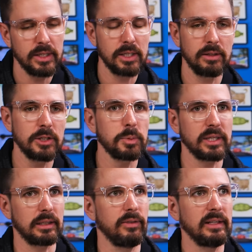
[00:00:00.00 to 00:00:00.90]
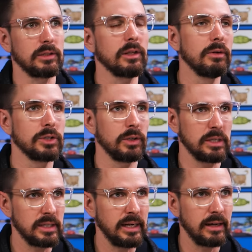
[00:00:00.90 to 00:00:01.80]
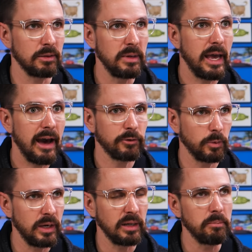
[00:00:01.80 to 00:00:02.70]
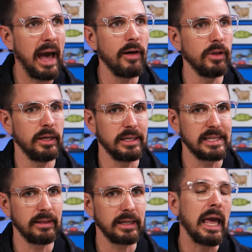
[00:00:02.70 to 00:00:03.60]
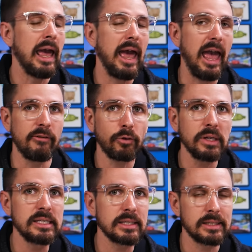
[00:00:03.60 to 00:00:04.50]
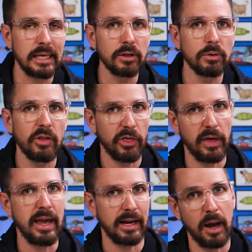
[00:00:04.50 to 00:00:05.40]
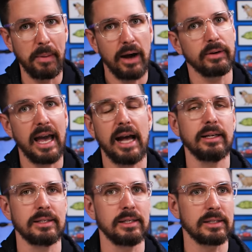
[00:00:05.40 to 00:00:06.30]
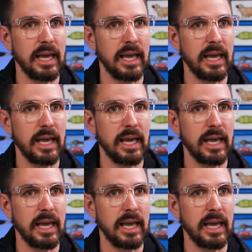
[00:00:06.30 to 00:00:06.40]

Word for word: this is this was like the thing that slowly started to stand out to me after reading Ballad is that like every single thing about Katniss's